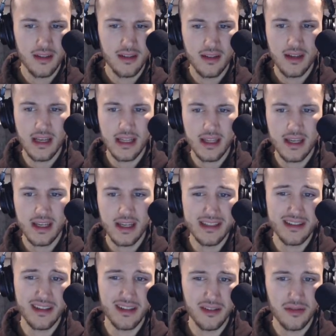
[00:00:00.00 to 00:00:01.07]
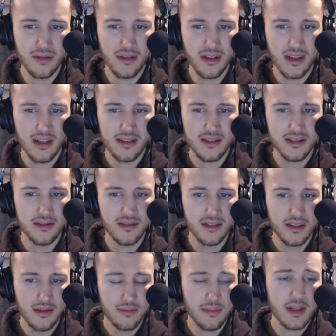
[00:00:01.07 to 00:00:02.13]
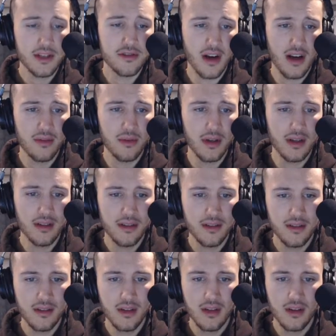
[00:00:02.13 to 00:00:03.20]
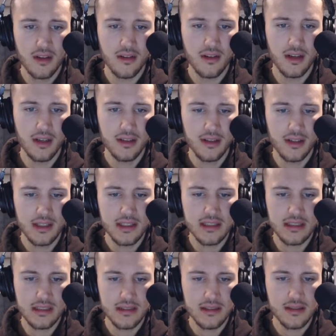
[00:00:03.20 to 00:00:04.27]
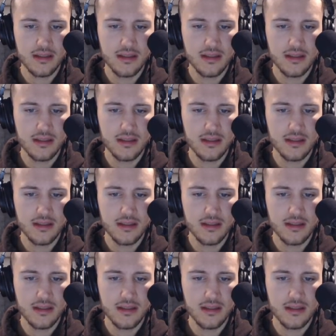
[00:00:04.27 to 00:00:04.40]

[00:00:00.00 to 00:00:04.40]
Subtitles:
Yeah, I think it is on a corner lot too. Big driveway, right? That's nice.